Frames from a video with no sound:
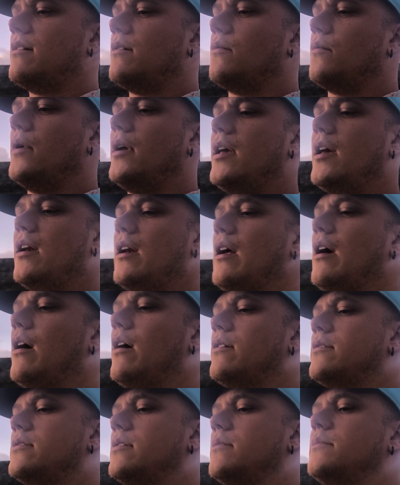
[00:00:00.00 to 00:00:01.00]
we can
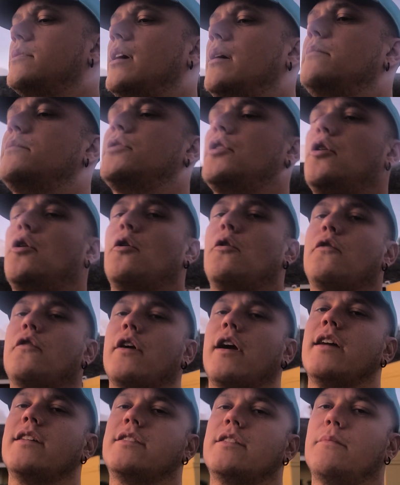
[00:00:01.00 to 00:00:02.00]
sometimes
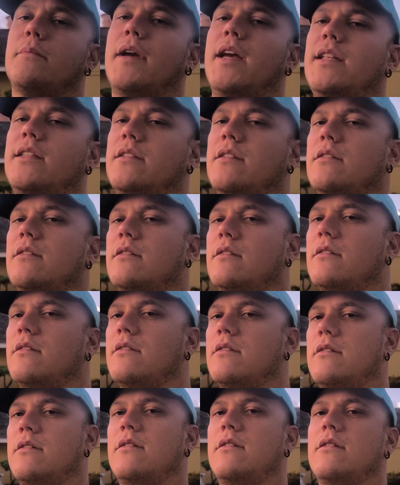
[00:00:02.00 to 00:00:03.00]
overestimate
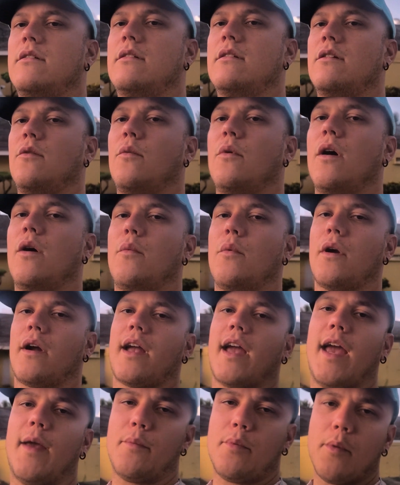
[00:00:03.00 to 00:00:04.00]
what we're
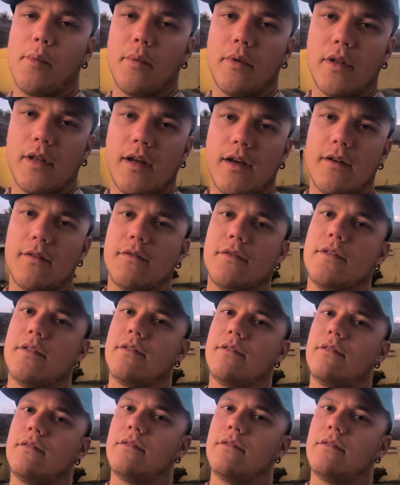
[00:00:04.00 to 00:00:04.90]
capable of.